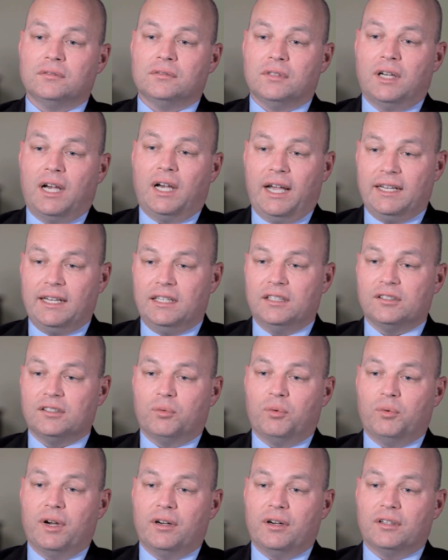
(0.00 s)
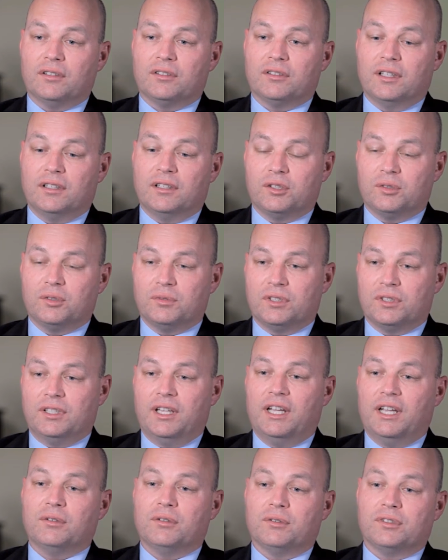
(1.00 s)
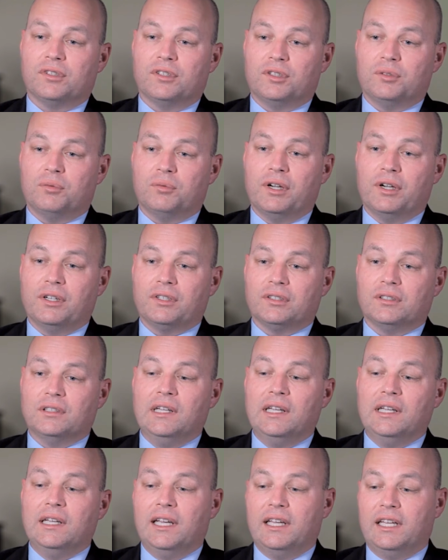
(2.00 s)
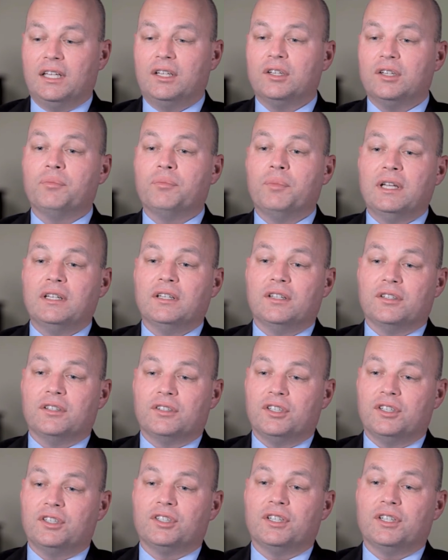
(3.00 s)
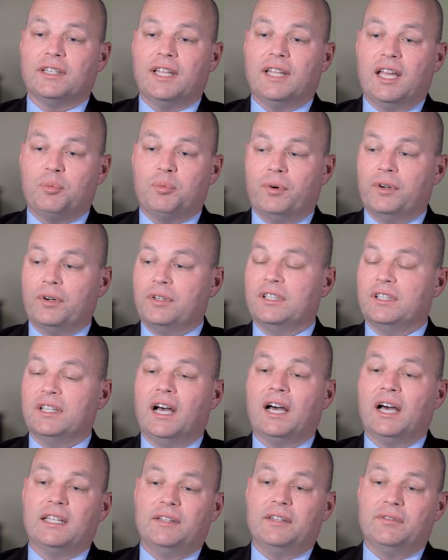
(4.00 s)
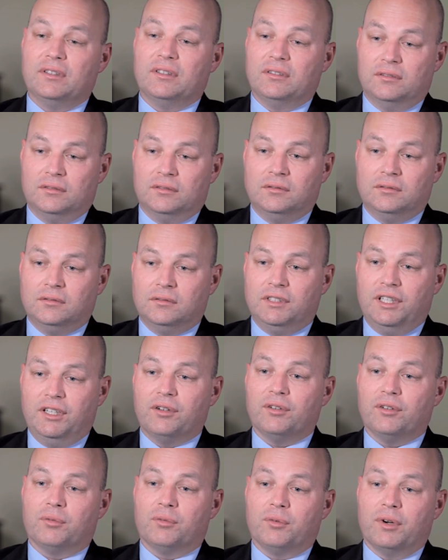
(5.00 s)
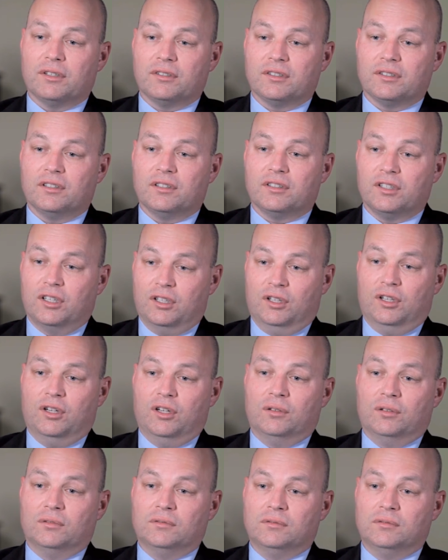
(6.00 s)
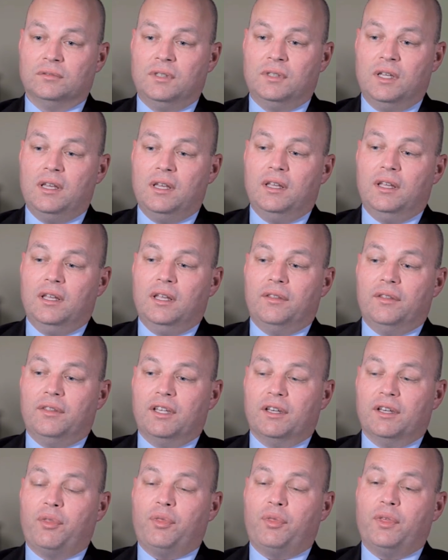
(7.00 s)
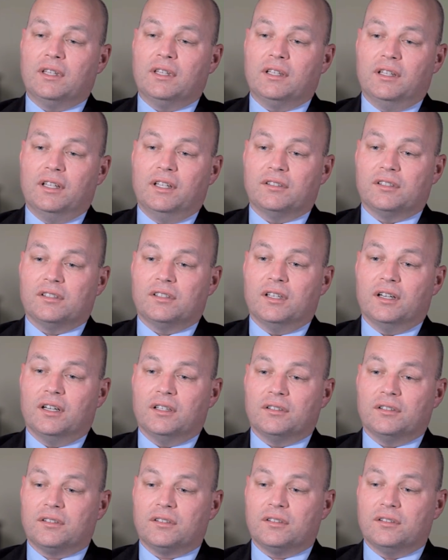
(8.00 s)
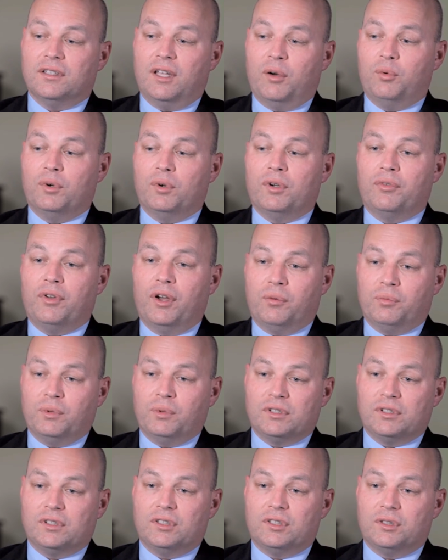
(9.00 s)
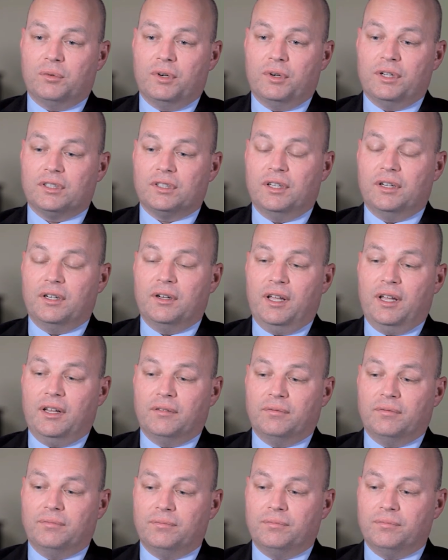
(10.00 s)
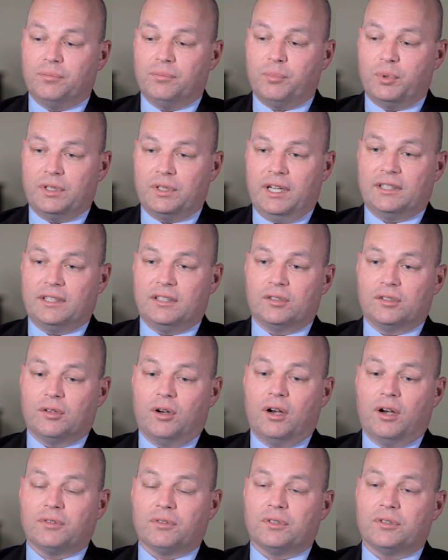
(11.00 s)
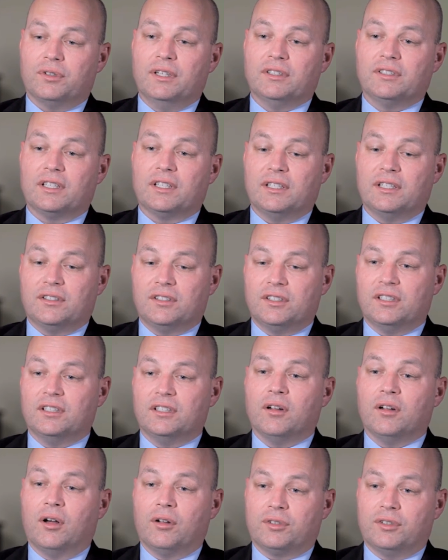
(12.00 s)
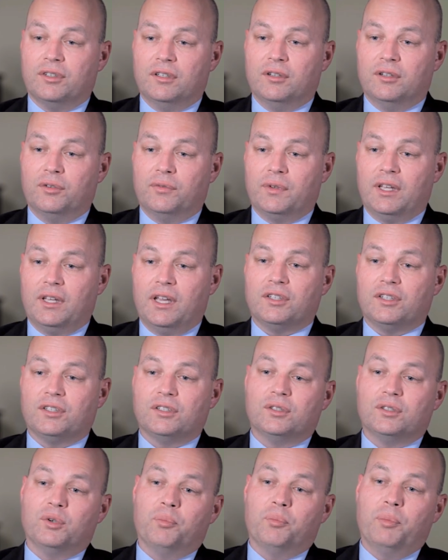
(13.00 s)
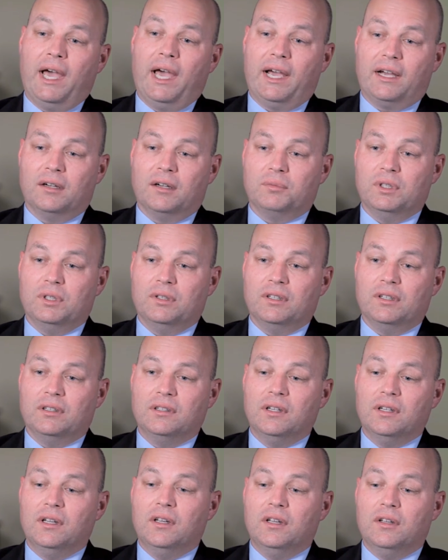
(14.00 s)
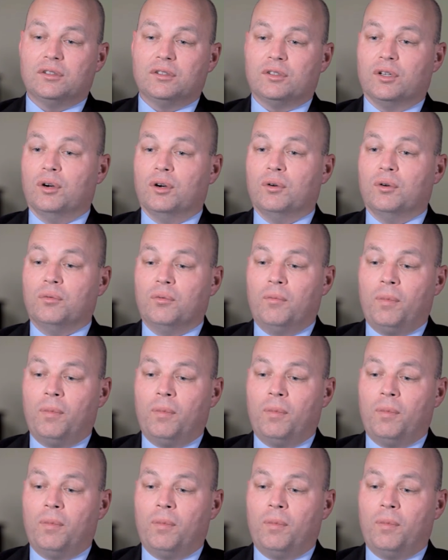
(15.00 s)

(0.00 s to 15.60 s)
heightened his awareness that this was a dangerous situation, and he could have made the decision at that point to not even enter the residence alone. The other thing that Lens does that would have helped this situation and protect this officer is it can send an alternate notification to a backup unit. So